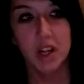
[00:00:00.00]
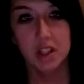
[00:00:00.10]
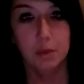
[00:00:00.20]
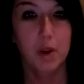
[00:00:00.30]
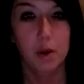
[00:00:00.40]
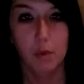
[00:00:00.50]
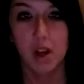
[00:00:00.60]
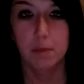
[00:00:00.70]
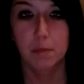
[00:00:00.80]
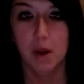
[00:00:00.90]
write when I
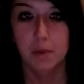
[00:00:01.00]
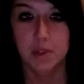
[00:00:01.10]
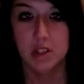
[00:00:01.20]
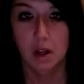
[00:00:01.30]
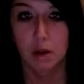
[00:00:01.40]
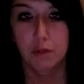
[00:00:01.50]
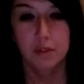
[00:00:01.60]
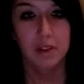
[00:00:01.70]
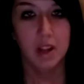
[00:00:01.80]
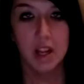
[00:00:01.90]
write my stuff
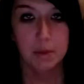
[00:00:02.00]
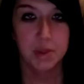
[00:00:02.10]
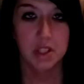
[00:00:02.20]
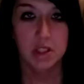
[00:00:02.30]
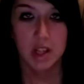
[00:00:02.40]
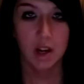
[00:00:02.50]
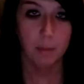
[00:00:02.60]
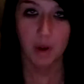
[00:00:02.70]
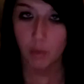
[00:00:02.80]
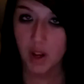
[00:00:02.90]
90% of the
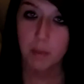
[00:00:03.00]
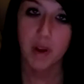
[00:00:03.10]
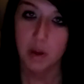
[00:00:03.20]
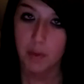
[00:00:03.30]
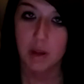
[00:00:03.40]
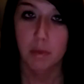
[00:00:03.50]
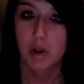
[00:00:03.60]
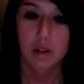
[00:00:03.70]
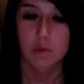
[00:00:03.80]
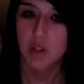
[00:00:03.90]
time I write pen and paper
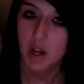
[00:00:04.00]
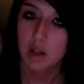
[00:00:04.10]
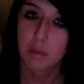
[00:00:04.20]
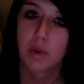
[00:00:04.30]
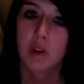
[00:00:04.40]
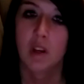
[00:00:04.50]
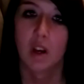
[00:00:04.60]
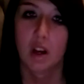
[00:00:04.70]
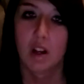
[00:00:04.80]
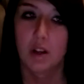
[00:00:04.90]
I don't type
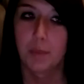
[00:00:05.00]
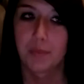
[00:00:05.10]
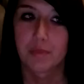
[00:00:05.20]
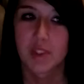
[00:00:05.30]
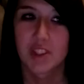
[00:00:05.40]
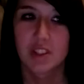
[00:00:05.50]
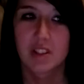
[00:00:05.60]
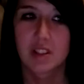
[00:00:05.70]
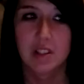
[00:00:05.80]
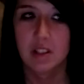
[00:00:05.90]
um, it's
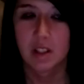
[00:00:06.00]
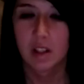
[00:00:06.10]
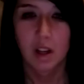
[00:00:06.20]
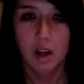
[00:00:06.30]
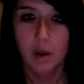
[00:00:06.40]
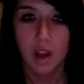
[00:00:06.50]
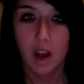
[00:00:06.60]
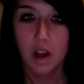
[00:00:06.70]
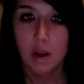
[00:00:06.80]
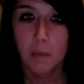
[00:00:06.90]
just how I
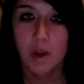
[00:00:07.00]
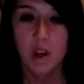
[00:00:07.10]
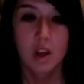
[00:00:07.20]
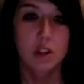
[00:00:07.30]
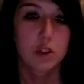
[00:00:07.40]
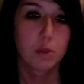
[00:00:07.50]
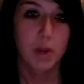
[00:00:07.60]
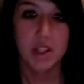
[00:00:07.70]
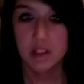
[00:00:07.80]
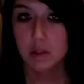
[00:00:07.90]
am so
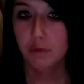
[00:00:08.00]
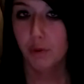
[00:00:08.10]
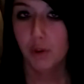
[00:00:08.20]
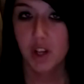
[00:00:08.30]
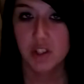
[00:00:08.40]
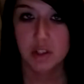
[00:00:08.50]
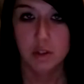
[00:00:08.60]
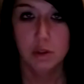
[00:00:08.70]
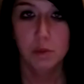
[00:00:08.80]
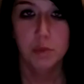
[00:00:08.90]
by default I just
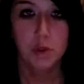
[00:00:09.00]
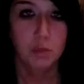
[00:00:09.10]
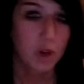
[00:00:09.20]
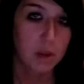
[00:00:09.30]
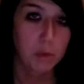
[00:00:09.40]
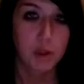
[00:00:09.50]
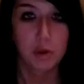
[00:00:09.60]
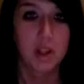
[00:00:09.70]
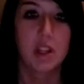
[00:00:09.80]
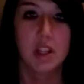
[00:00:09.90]
assumed you write a book
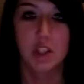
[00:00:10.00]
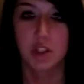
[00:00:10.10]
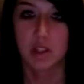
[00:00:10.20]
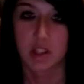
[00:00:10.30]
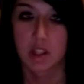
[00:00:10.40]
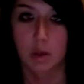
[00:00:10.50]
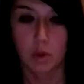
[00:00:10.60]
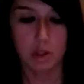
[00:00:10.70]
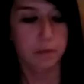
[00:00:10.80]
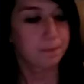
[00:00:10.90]
you get an agent that's how it
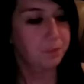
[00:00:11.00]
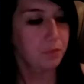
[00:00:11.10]
works